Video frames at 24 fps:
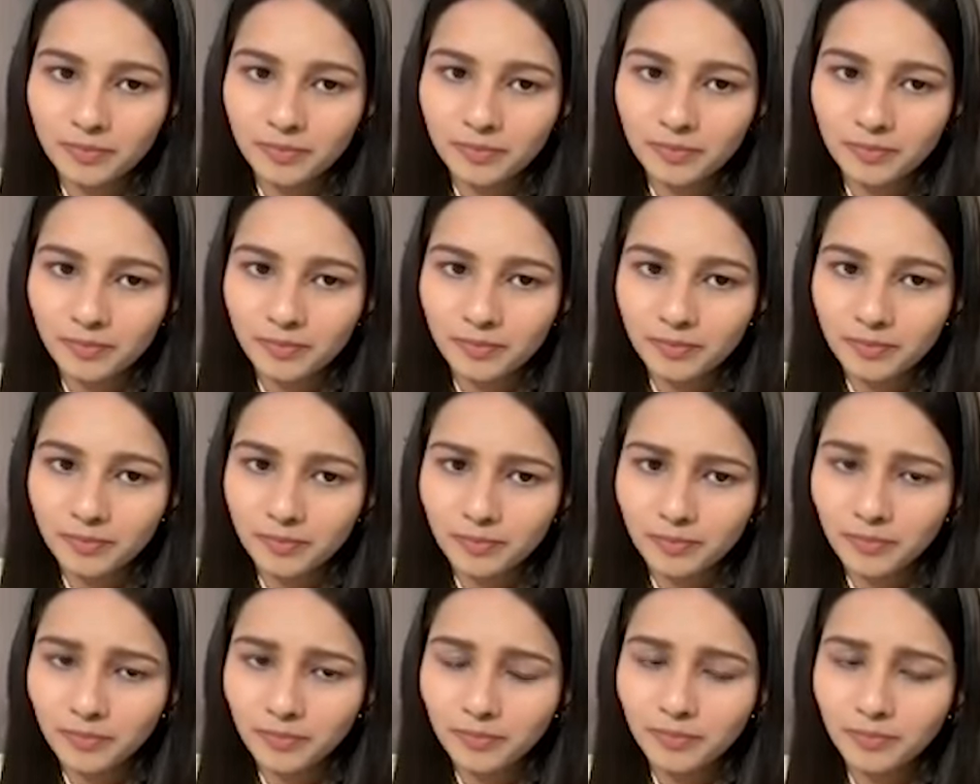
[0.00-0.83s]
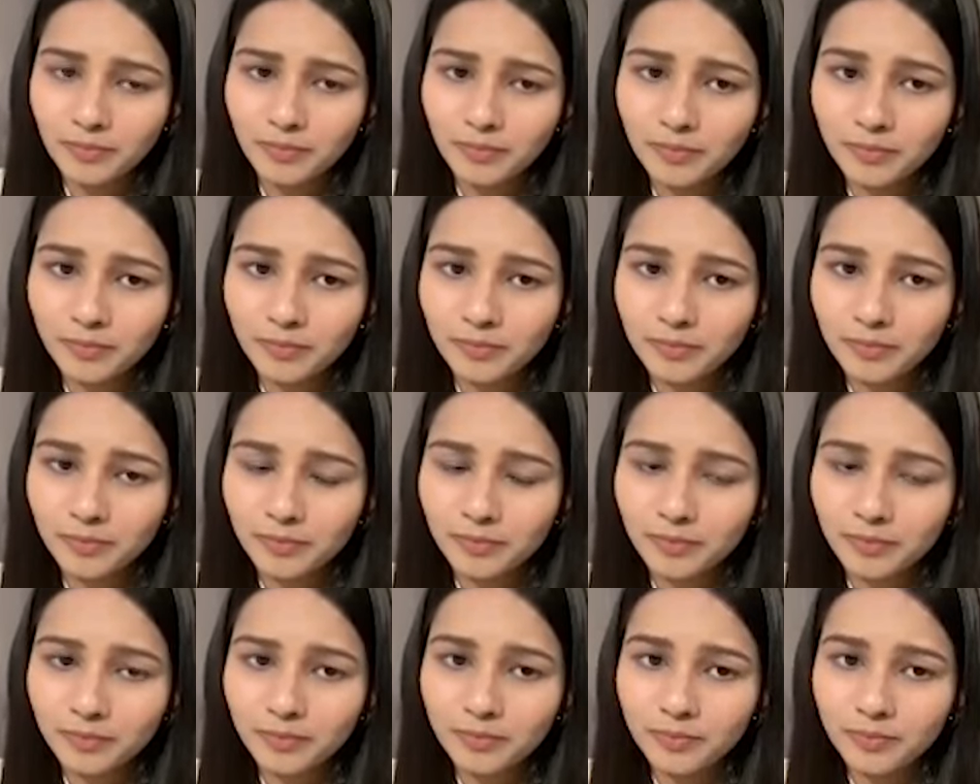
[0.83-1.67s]

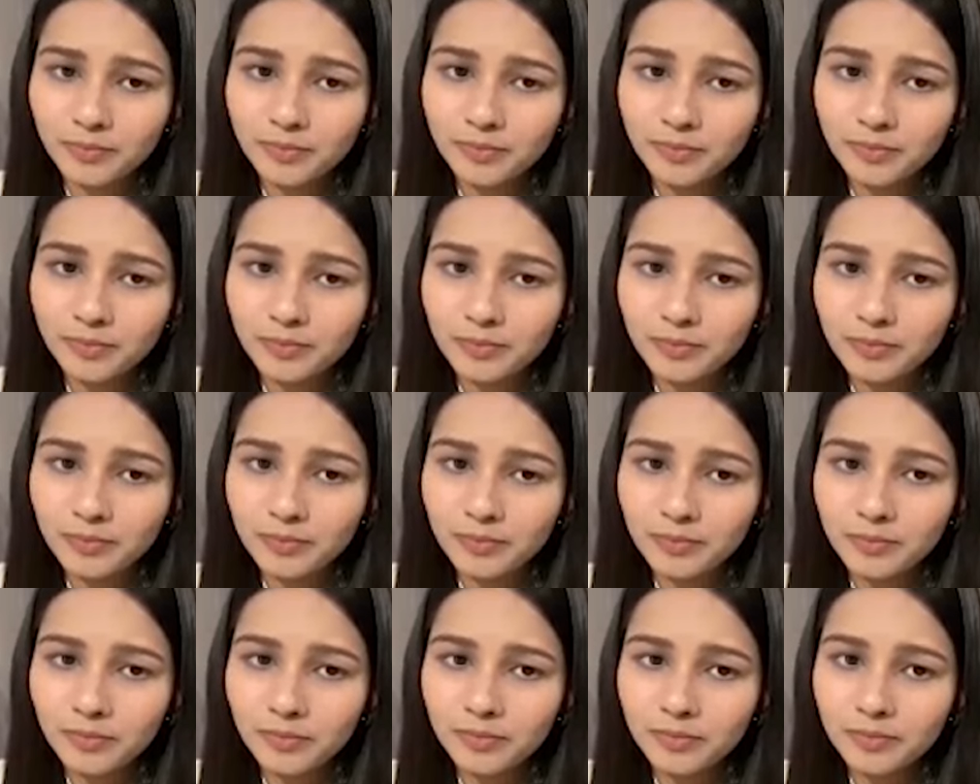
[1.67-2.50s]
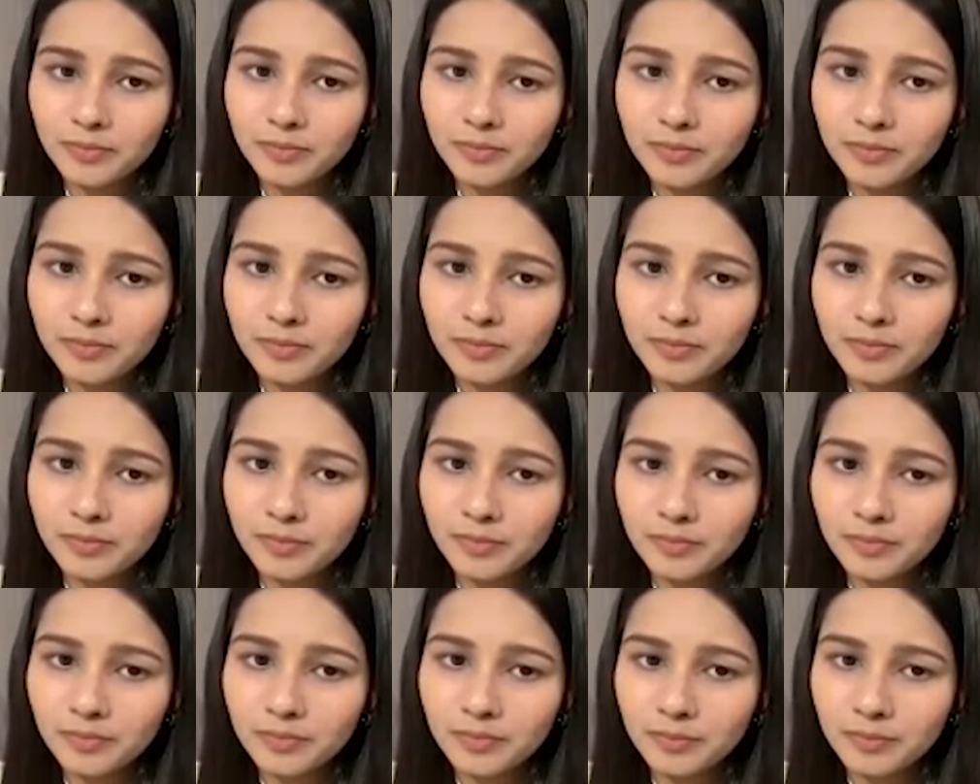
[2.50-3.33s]

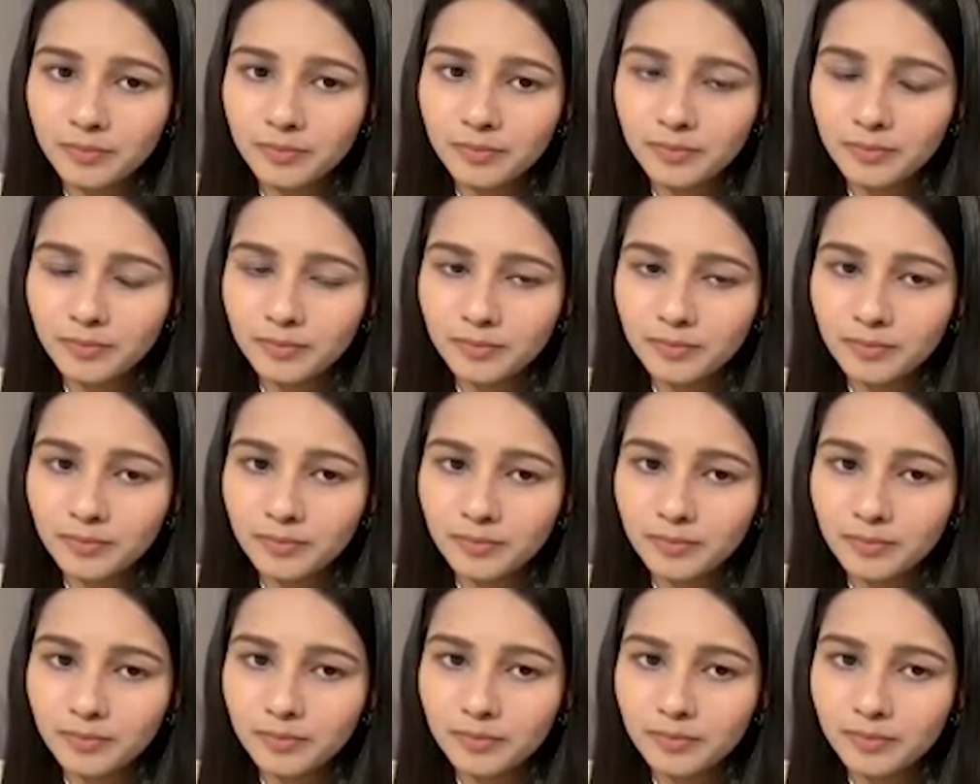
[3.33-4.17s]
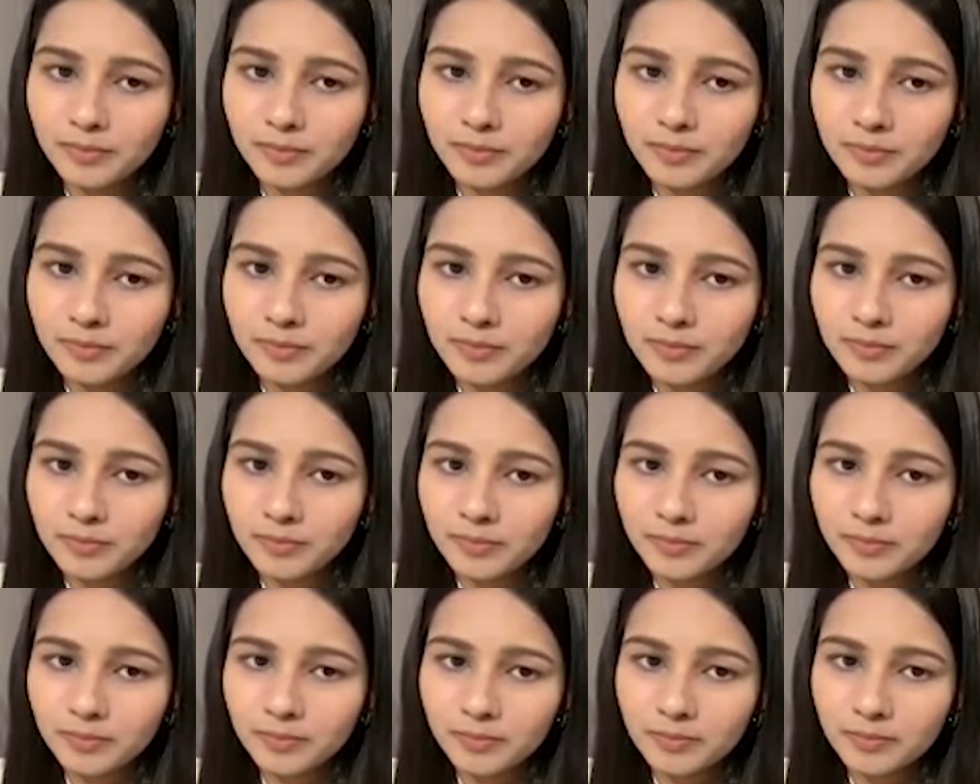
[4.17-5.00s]

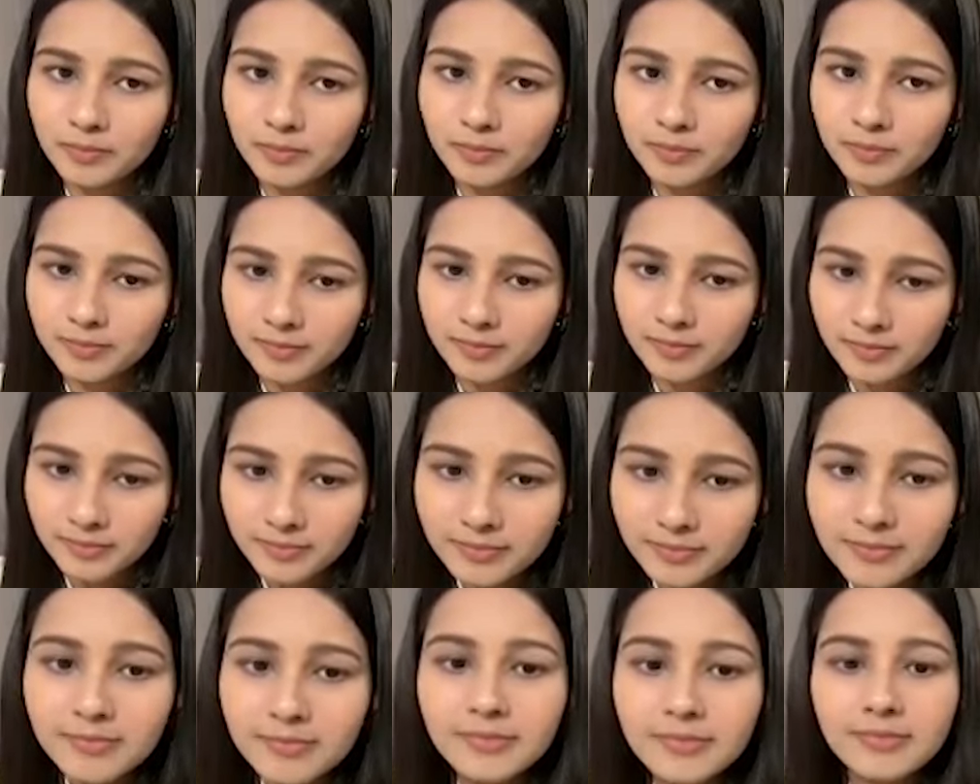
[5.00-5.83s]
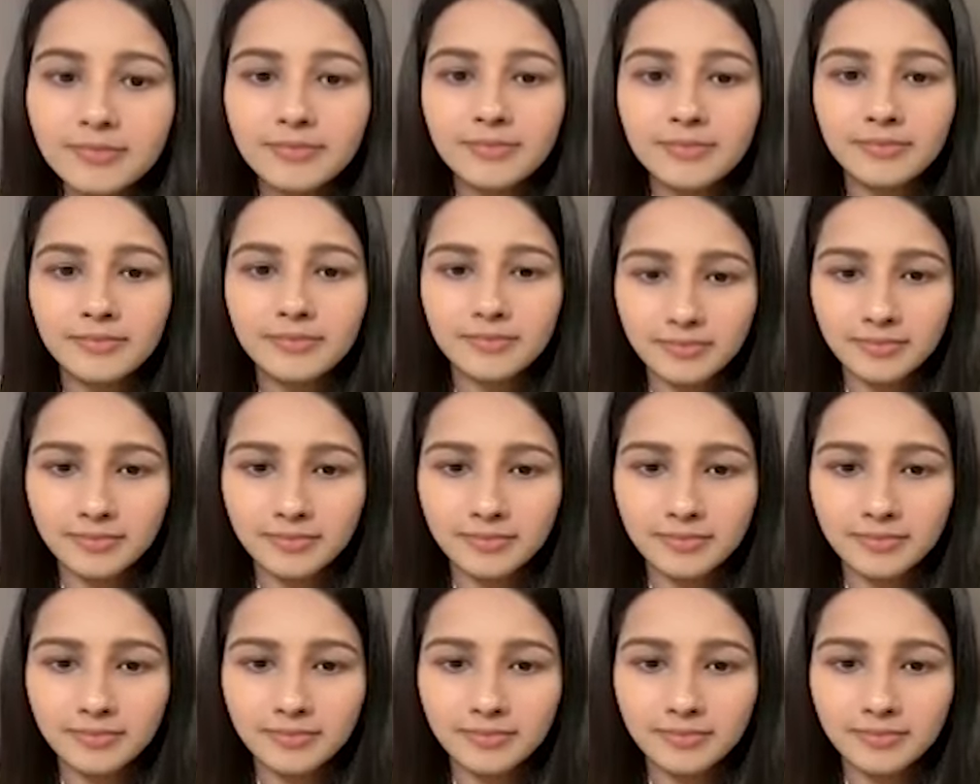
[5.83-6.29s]
(silent)